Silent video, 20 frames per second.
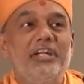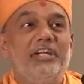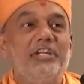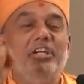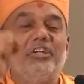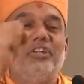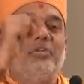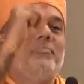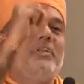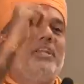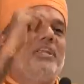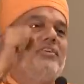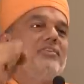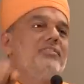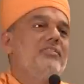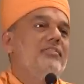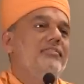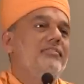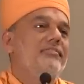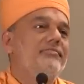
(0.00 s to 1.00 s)

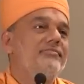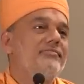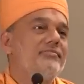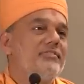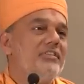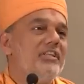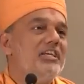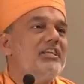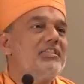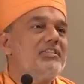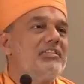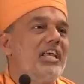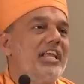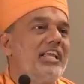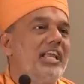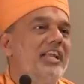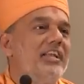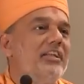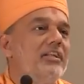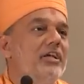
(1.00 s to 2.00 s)
determination.
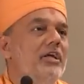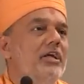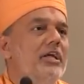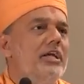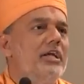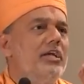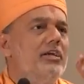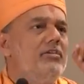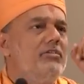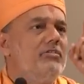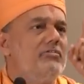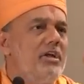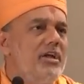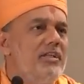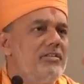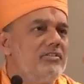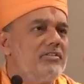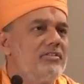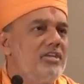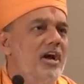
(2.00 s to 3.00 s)
Second,
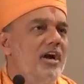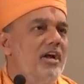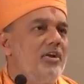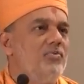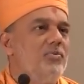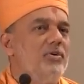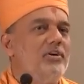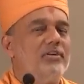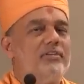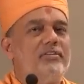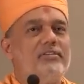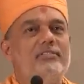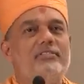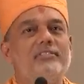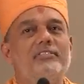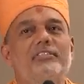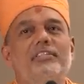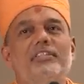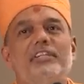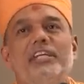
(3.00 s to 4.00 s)
intense hard work.
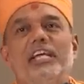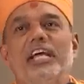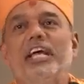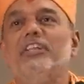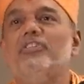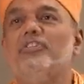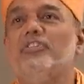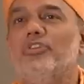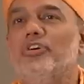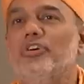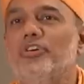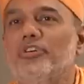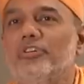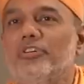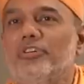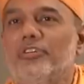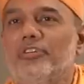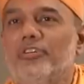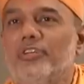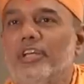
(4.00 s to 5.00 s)
And
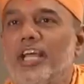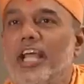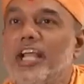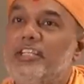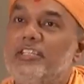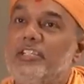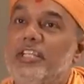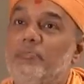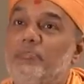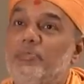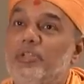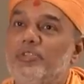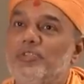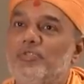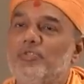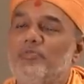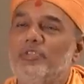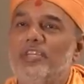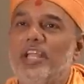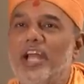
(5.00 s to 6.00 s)
third,
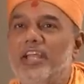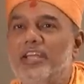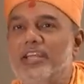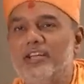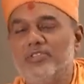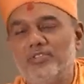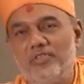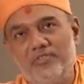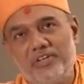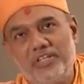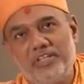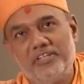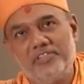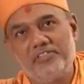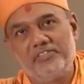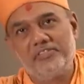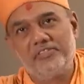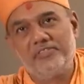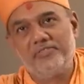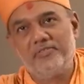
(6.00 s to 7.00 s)
acceptance of the ideas of
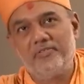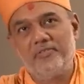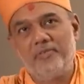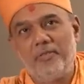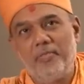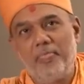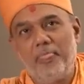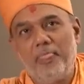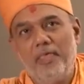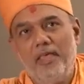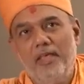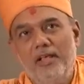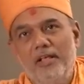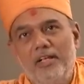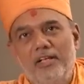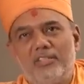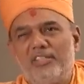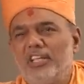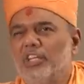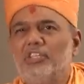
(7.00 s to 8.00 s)
others.
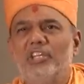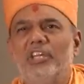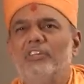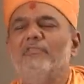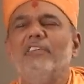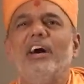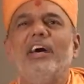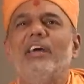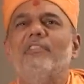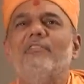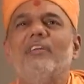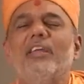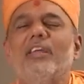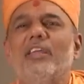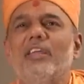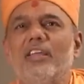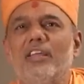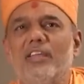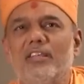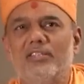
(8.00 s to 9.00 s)
Sachin, wherever
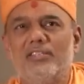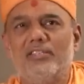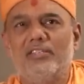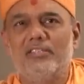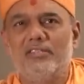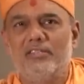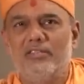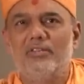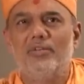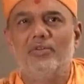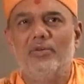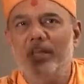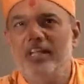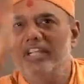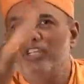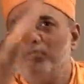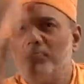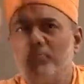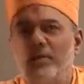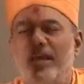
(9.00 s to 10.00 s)
he is during
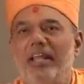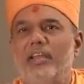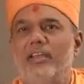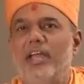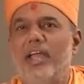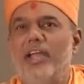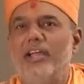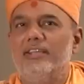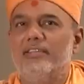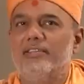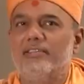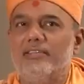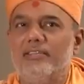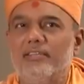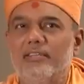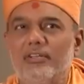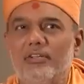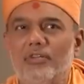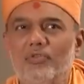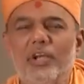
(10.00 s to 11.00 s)
his playing
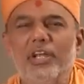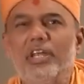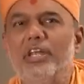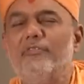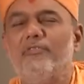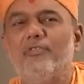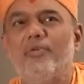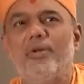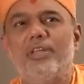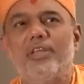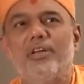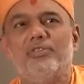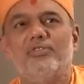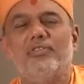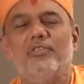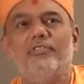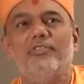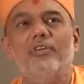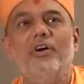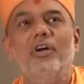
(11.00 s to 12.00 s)
days, 24 years
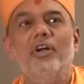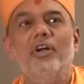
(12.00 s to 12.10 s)
of